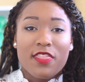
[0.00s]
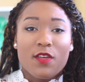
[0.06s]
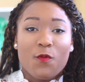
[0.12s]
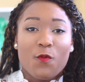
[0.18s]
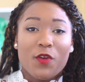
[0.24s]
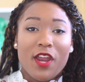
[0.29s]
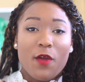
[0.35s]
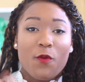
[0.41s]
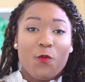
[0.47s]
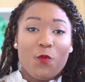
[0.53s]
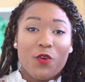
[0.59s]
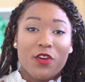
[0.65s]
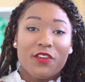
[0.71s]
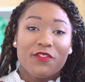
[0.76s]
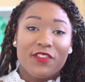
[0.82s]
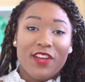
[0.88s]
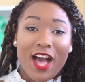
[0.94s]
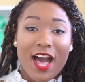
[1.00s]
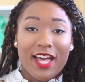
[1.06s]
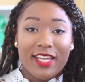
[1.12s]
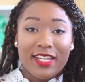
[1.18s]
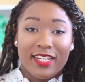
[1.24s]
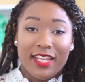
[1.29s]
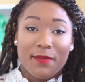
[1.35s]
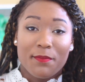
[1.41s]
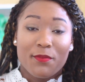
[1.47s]
than what I would have
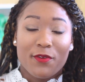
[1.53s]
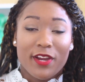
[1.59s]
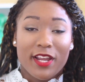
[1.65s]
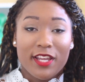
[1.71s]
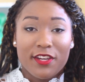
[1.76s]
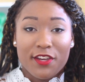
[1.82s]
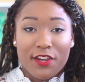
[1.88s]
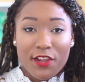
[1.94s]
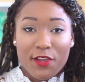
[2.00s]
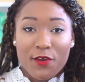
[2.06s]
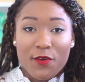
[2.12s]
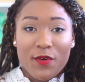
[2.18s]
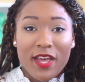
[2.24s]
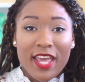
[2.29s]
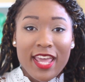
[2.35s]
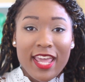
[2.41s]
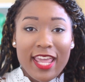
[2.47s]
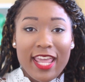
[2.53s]
gotten it brand new,